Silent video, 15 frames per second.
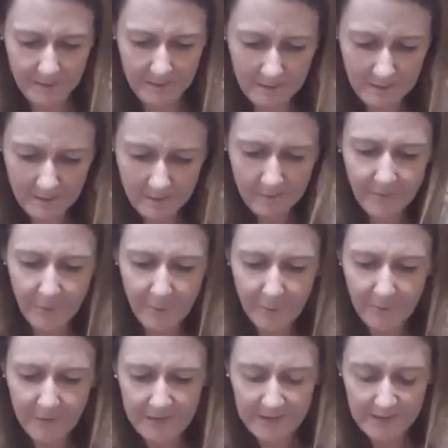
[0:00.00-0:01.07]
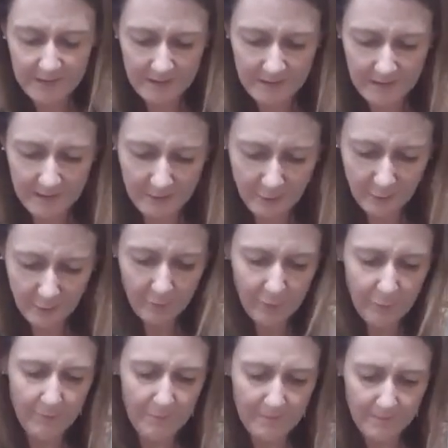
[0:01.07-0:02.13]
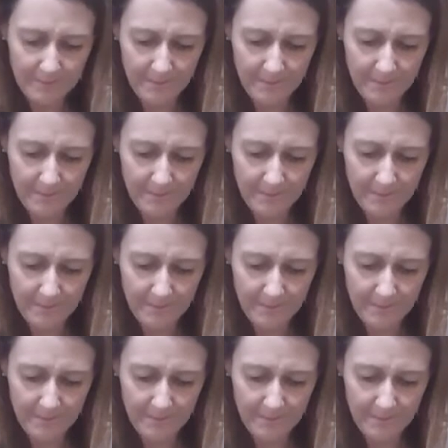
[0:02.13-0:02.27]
And fold this into